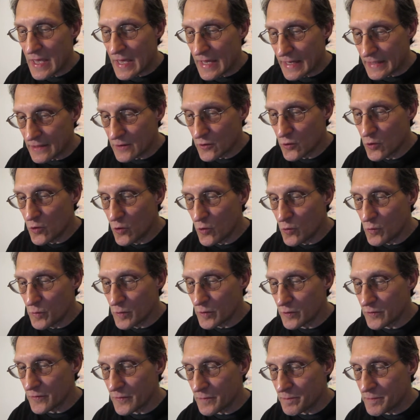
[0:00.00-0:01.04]
And who
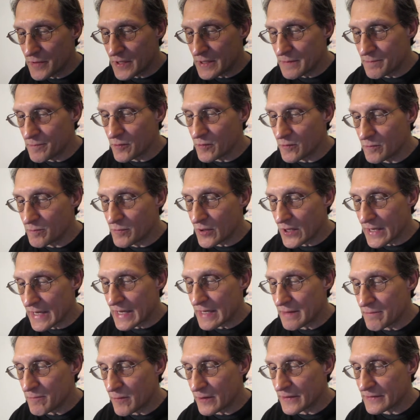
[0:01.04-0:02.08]
will the people
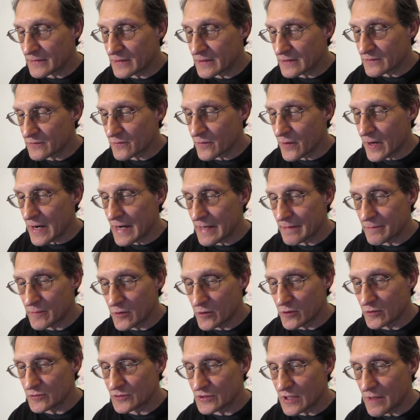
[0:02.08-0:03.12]
blame when crime
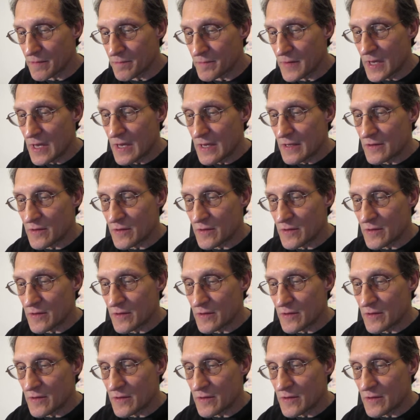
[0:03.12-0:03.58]
goes up?